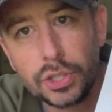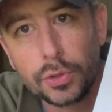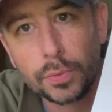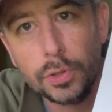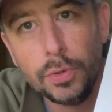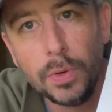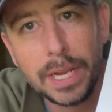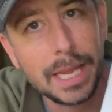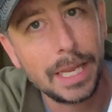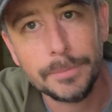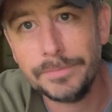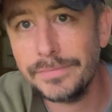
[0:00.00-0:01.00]
screw
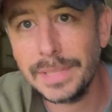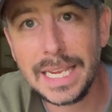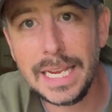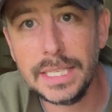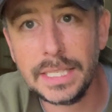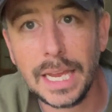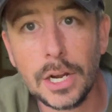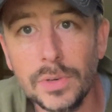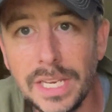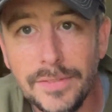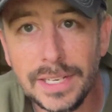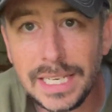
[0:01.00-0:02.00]
in. Easy, I
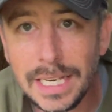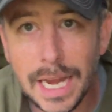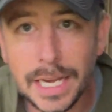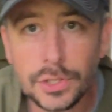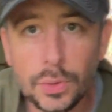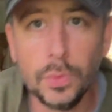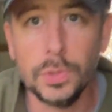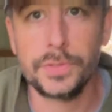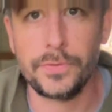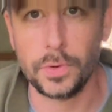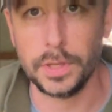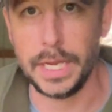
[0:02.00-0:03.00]
don't even need any
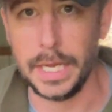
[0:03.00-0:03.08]
tools for